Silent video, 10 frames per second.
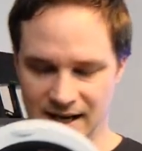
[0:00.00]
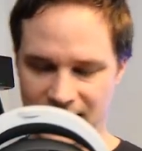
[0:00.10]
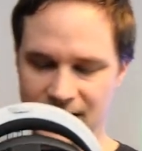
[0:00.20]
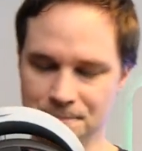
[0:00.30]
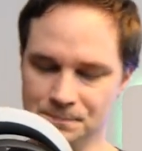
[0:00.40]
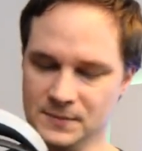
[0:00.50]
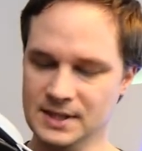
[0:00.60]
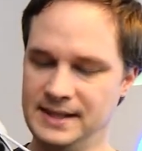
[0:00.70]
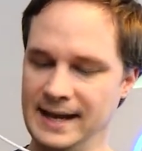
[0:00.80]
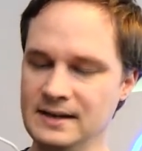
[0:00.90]

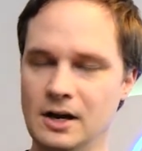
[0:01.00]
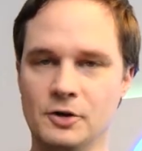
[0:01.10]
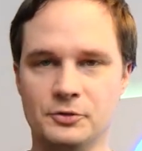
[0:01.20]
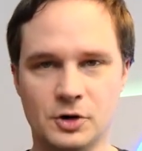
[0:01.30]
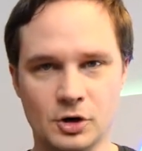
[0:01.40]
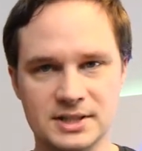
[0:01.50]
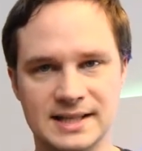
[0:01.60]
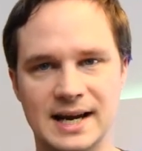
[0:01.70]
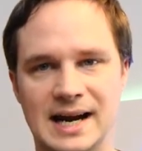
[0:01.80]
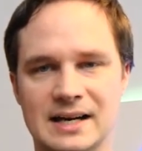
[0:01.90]
Then of course
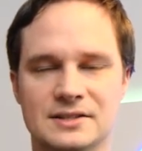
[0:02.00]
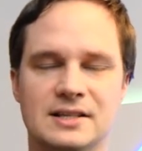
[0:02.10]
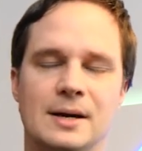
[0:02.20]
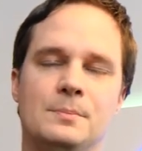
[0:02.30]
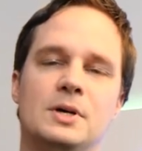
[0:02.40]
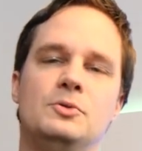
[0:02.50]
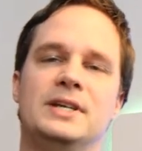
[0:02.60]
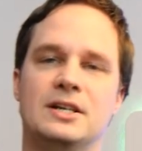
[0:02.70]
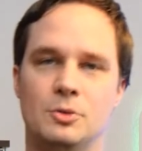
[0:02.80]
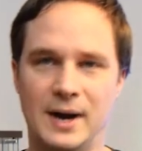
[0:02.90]
there are some
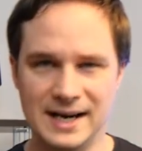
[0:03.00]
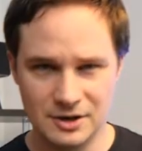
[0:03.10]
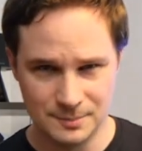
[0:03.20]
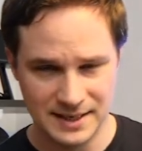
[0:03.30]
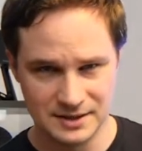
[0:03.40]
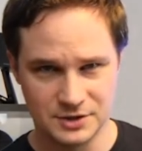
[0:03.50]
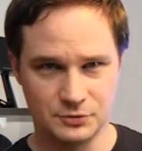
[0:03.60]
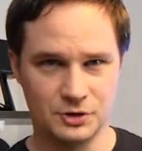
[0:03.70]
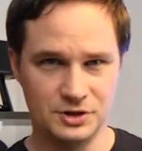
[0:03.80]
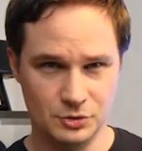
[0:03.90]
requirements
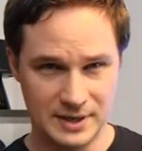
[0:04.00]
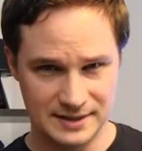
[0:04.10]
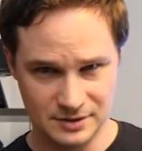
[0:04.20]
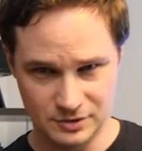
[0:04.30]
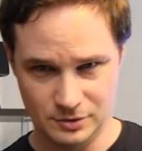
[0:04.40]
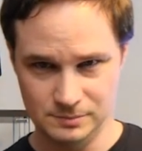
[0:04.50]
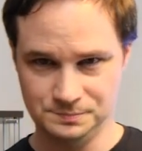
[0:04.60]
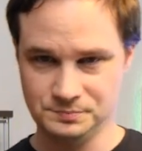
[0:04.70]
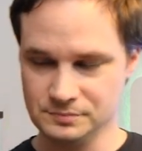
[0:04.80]
for you at home.